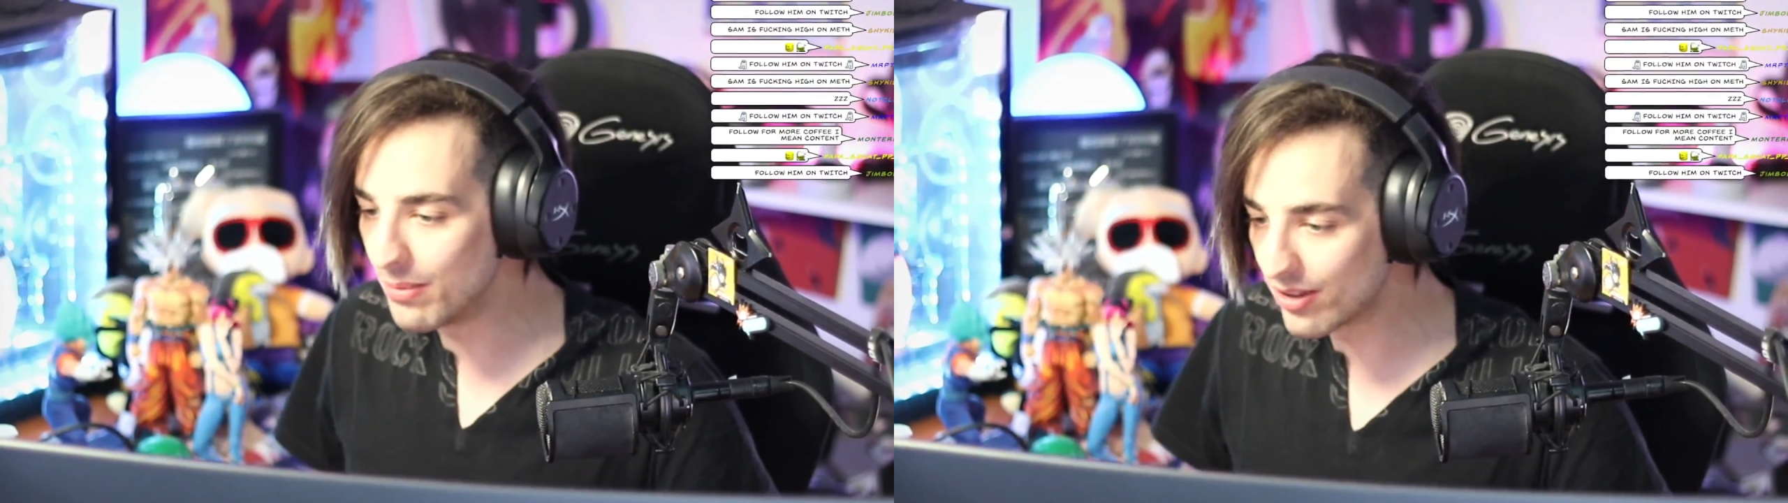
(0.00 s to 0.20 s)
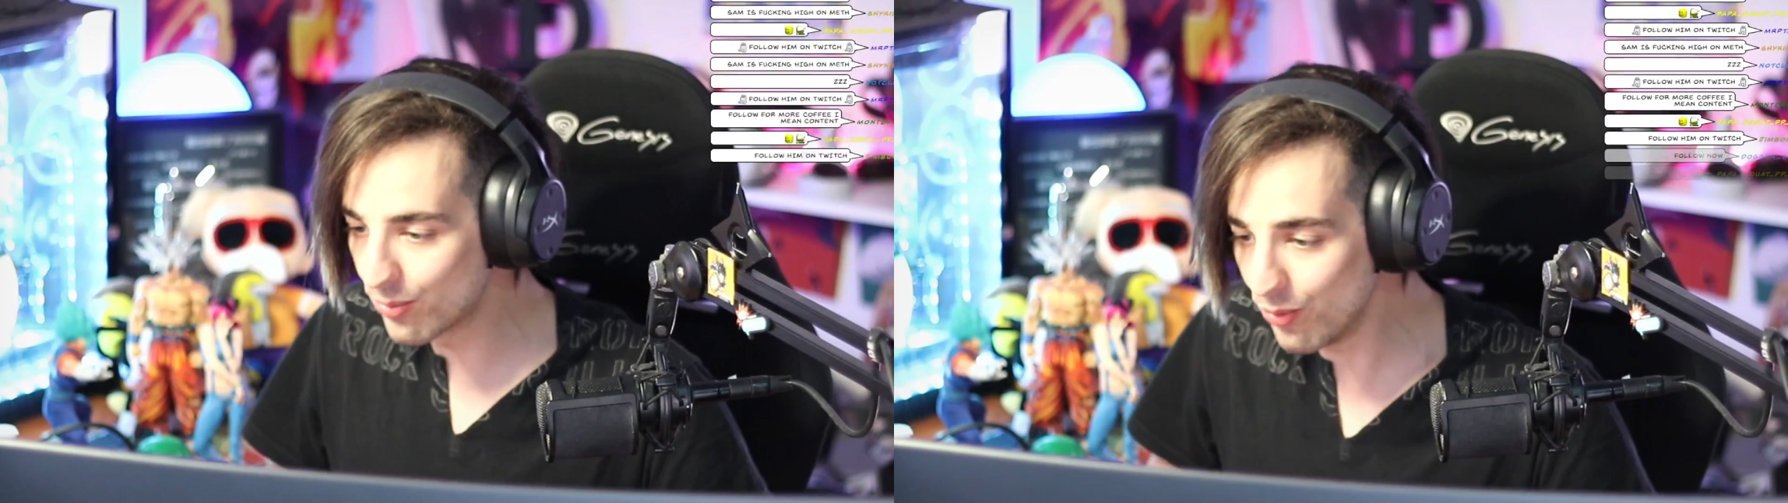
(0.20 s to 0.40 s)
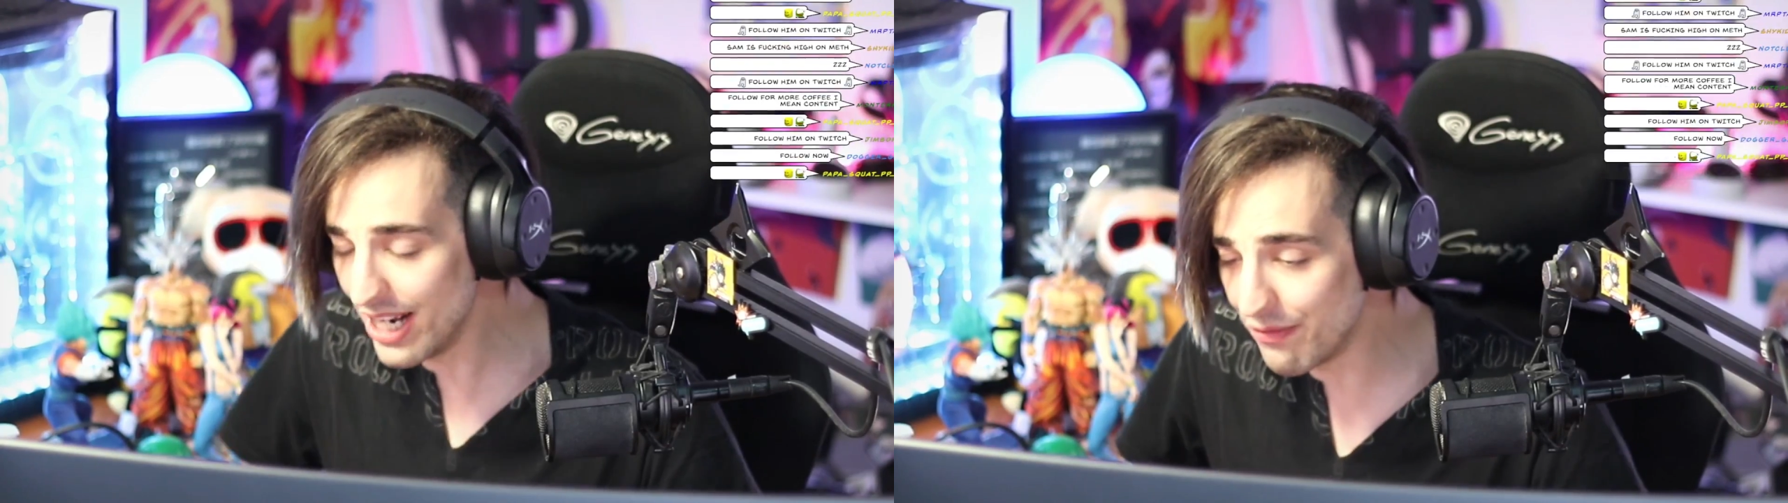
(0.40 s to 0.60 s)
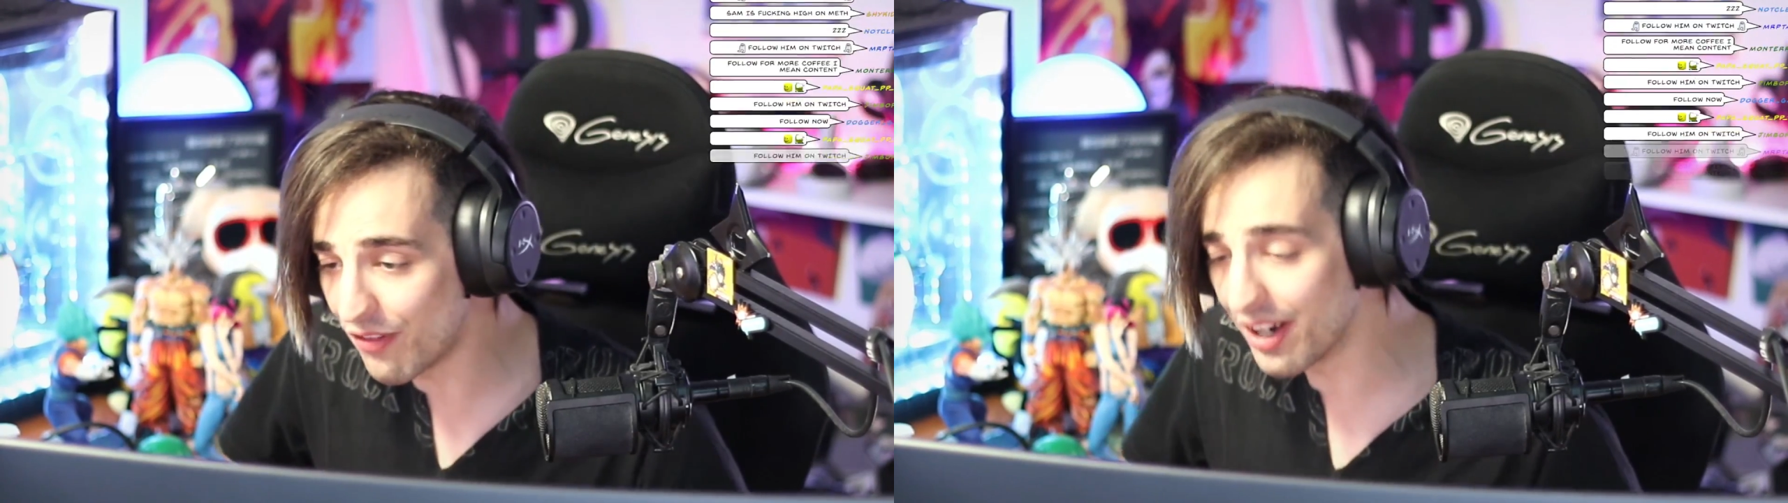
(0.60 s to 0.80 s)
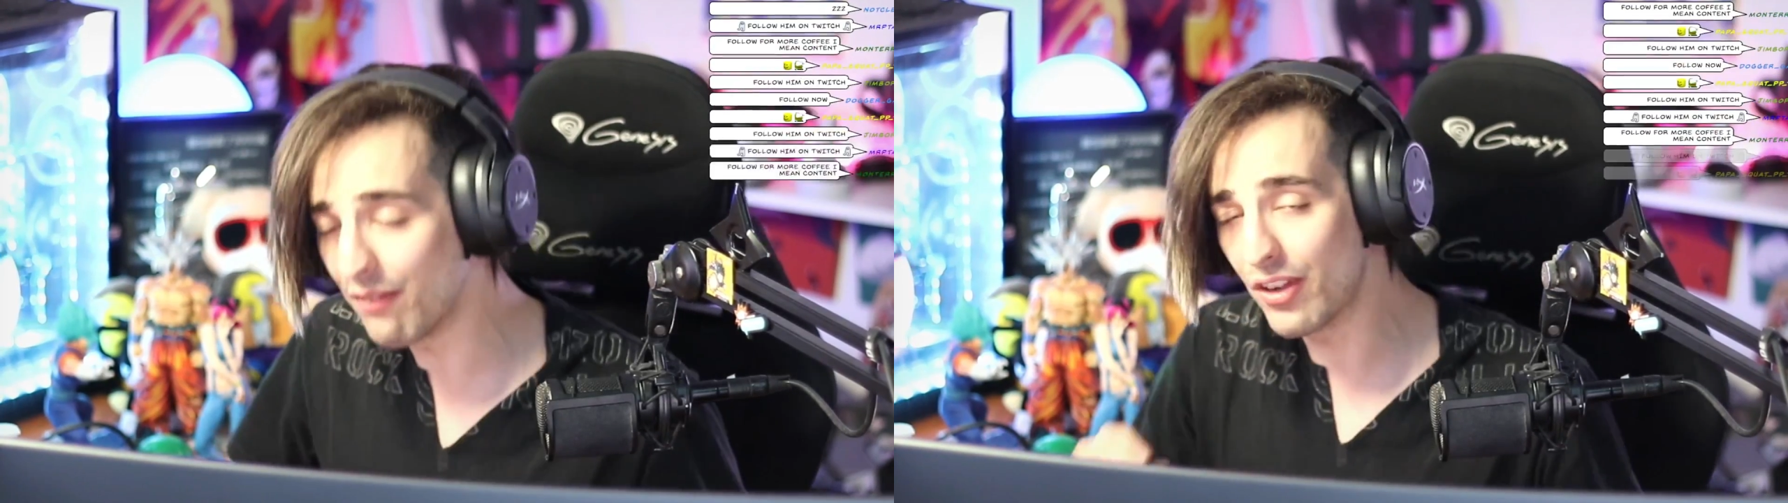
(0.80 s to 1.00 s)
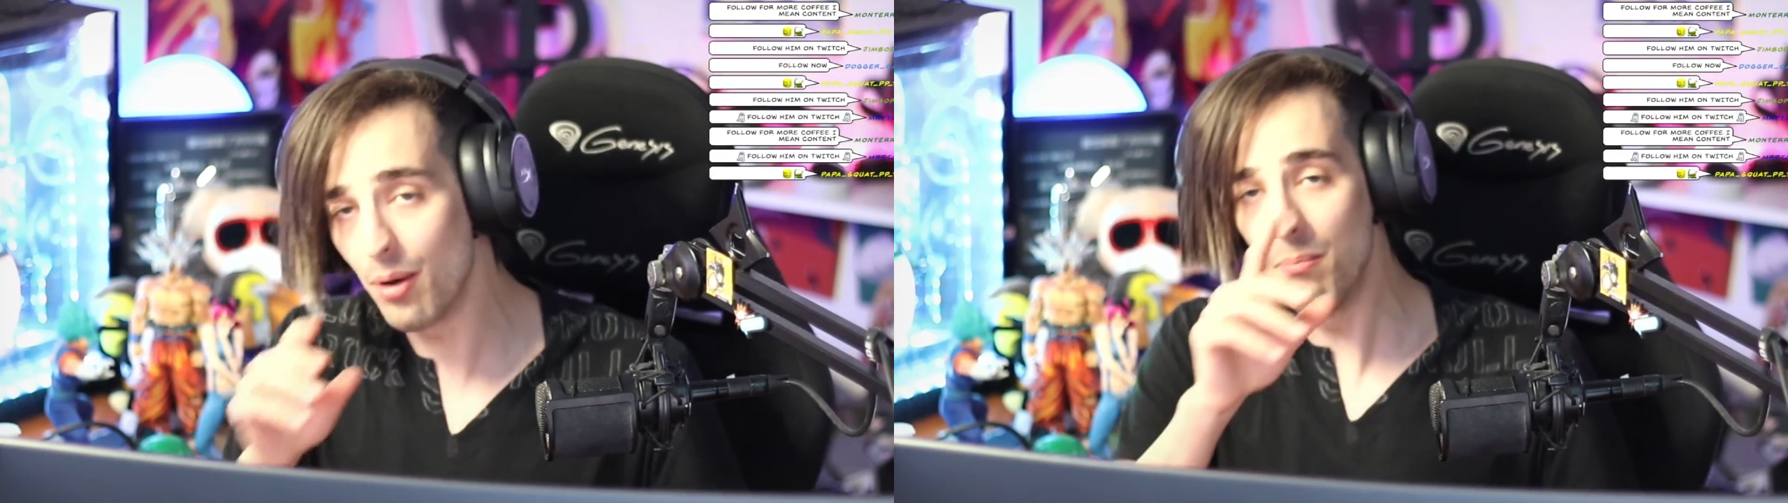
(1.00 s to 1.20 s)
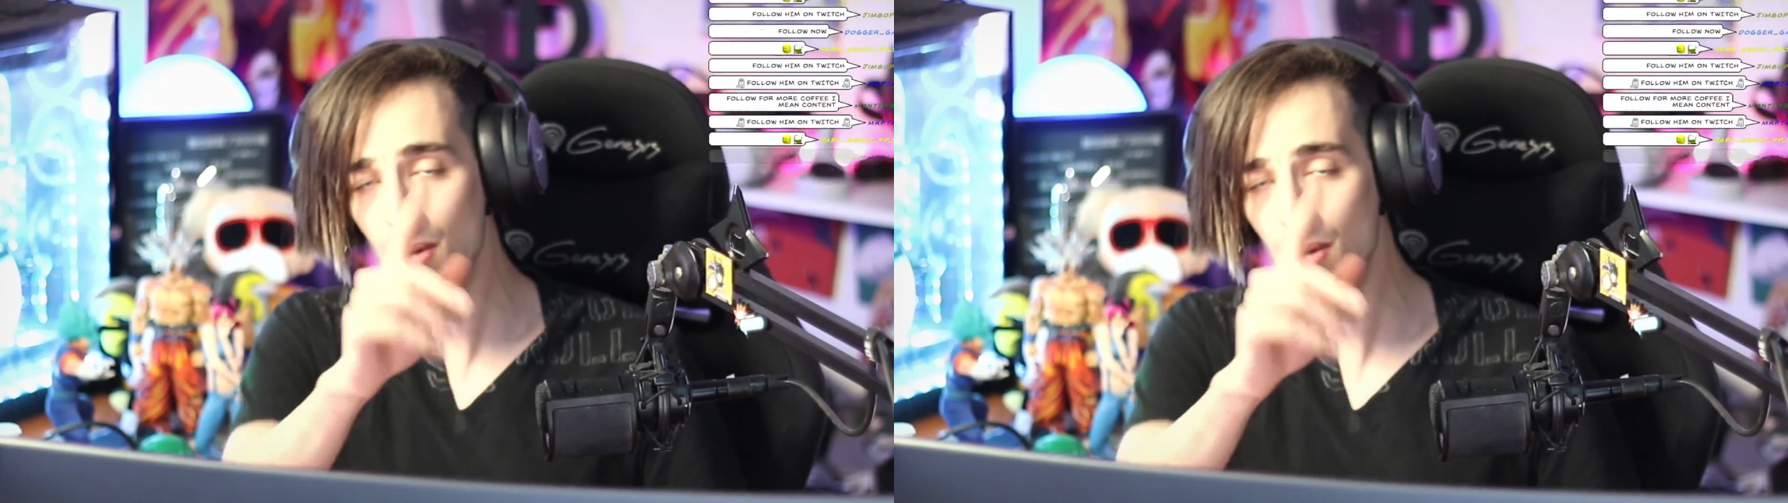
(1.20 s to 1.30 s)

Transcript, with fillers: It's really fun. I've done